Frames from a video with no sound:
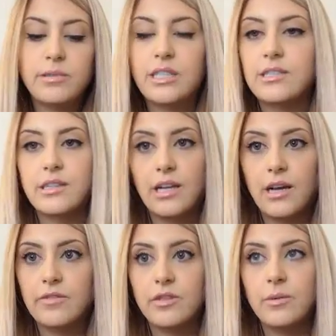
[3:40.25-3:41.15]
because like
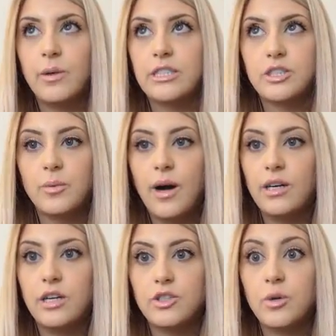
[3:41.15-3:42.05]
every once in a while
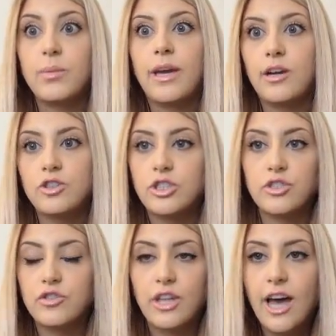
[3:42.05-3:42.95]
I'll tone my hair
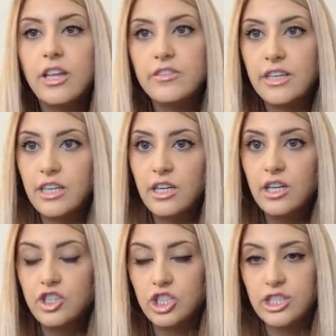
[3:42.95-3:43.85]
just for the hell of it,
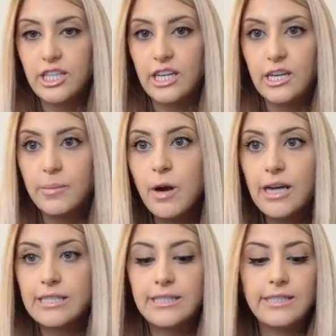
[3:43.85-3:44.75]
just to get any
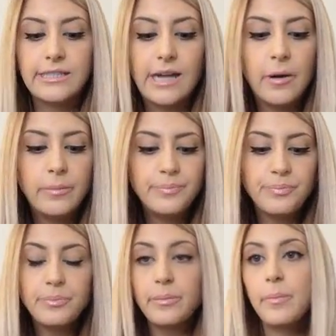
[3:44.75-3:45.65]
brassiness out,
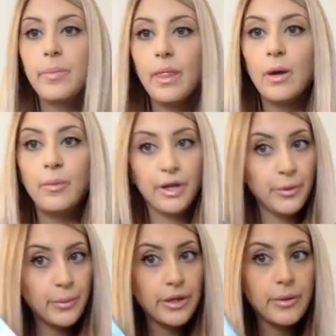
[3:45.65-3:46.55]
what
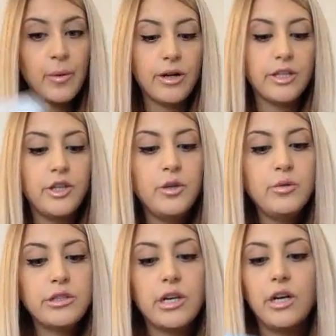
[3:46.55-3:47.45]
you really want to
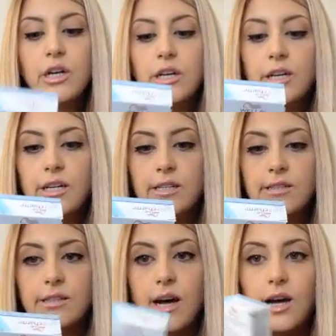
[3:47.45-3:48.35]
use
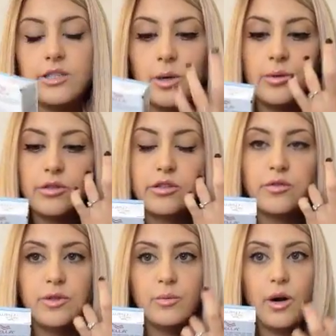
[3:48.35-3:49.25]
is toner. So
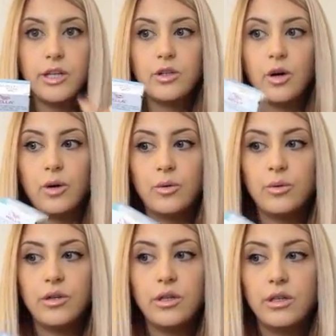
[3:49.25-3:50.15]
if you want
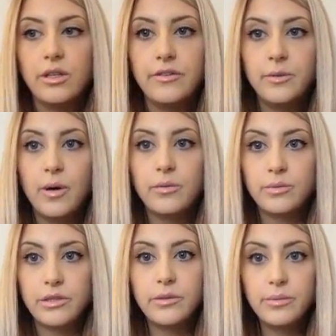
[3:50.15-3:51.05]

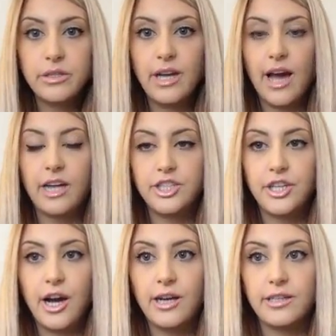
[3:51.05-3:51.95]
really ashy
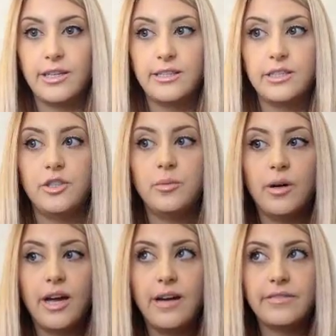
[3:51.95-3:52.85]
highlights and you
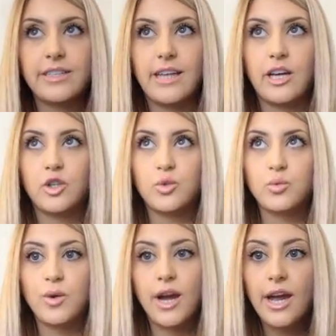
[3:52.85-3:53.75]
want to have like that
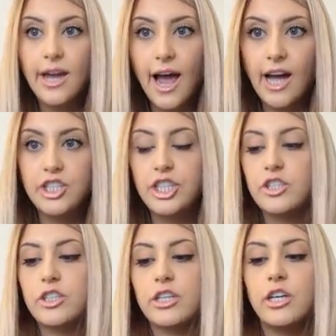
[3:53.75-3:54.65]
gray ashy
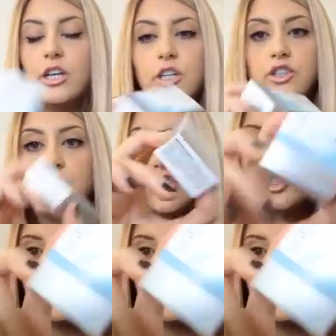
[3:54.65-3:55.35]
look, just